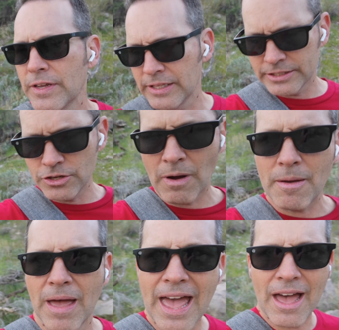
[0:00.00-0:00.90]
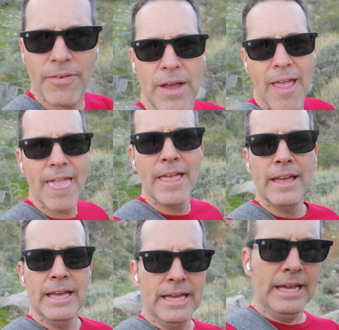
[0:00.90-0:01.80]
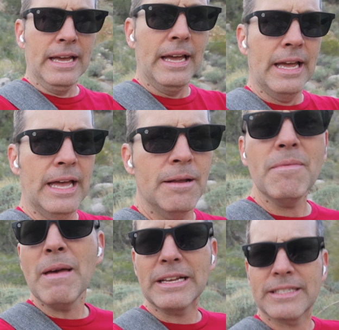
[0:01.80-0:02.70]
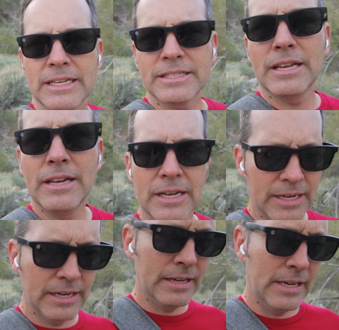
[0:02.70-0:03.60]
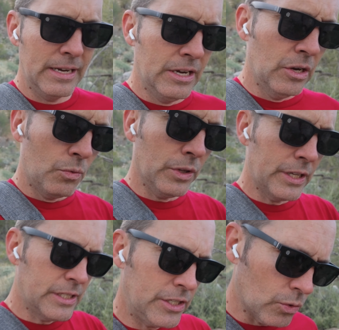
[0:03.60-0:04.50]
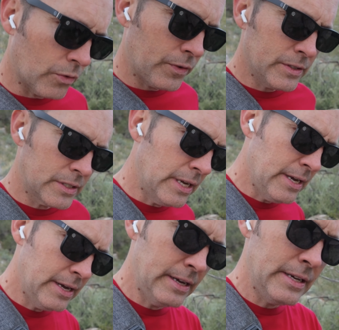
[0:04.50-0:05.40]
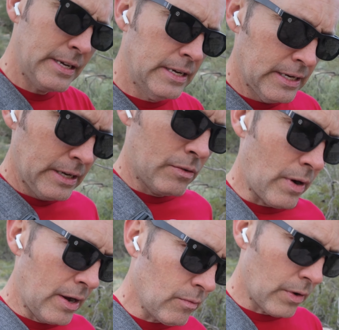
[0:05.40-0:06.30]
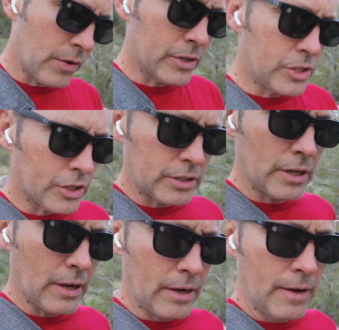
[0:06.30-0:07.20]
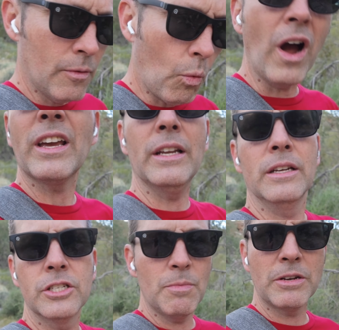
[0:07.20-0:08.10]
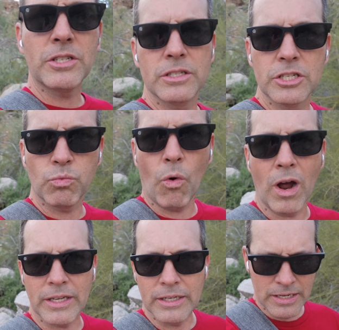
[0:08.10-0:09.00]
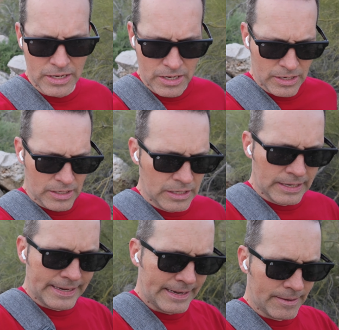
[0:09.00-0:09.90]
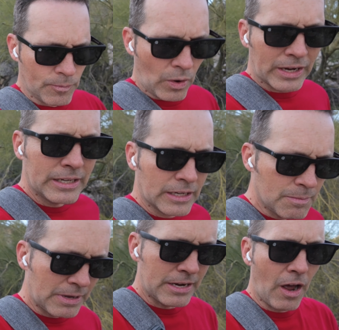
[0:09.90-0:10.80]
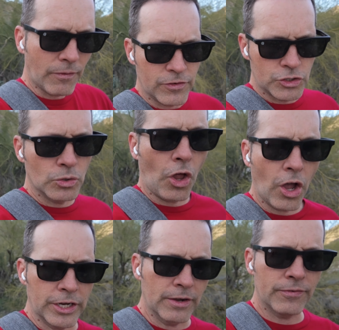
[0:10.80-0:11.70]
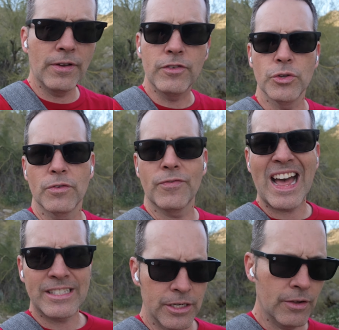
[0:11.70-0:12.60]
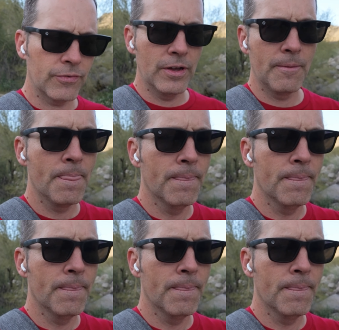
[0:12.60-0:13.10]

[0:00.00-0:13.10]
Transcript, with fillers: feelings that you might have. And it makes sense, releasing endorphins, right? Whether it's just walking. She mentioned just walking. Walking can be enough if you do it long enough, if you do it fast enough,